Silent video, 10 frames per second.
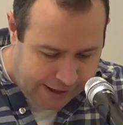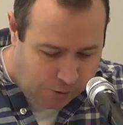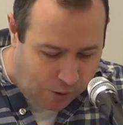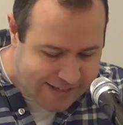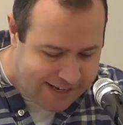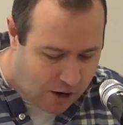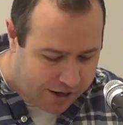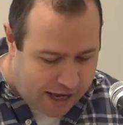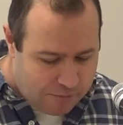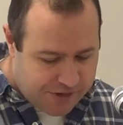He went out
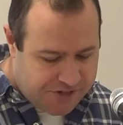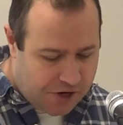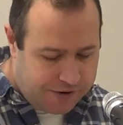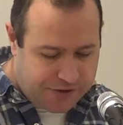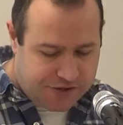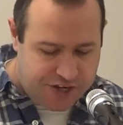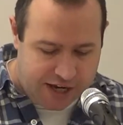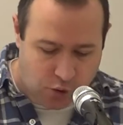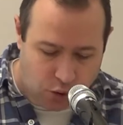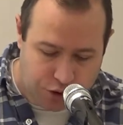again beside the
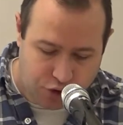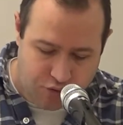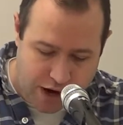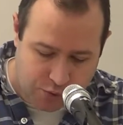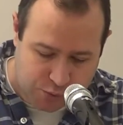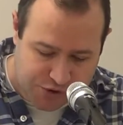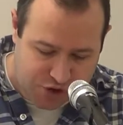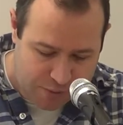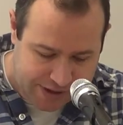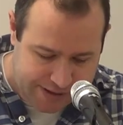sea, and all the crowd was
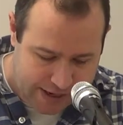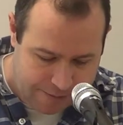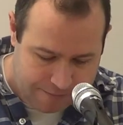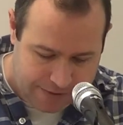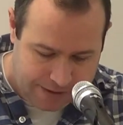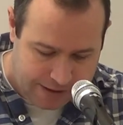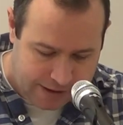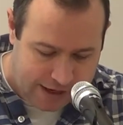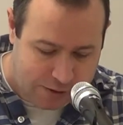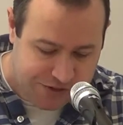coming to him,
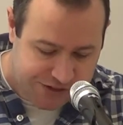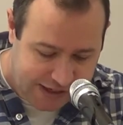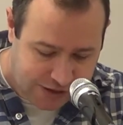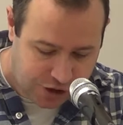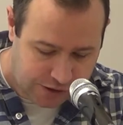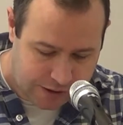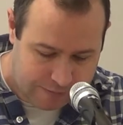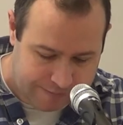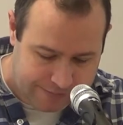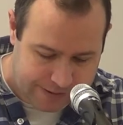and he was teaching them.